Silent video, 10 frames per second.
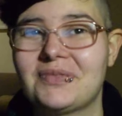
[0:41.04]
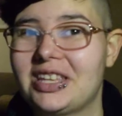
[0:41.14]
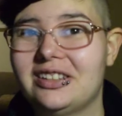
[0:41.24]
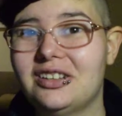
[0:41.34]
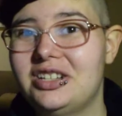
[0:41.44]

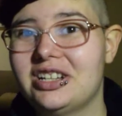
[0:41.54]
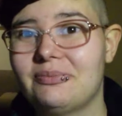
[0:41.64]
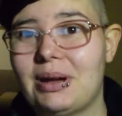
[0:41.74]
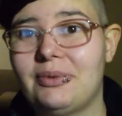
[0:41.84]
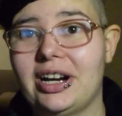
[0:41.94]
the logic of
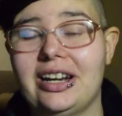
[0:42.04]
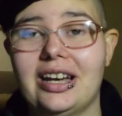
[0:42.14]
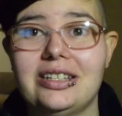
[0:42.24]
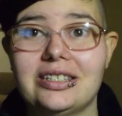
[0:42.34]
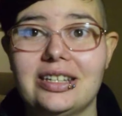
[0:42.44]
my brain.
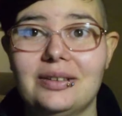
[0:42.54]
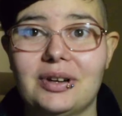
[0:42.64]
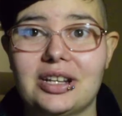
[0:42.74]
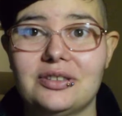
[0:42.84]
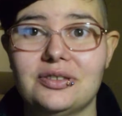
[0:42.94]
I just didn't
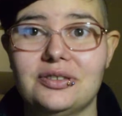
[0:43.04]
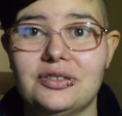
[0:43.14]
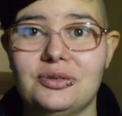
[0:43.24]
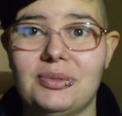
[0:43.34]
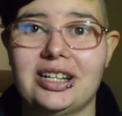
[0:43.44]
want to do
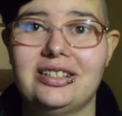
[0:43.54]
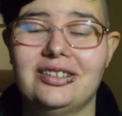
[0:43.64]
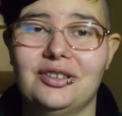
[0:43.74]
too much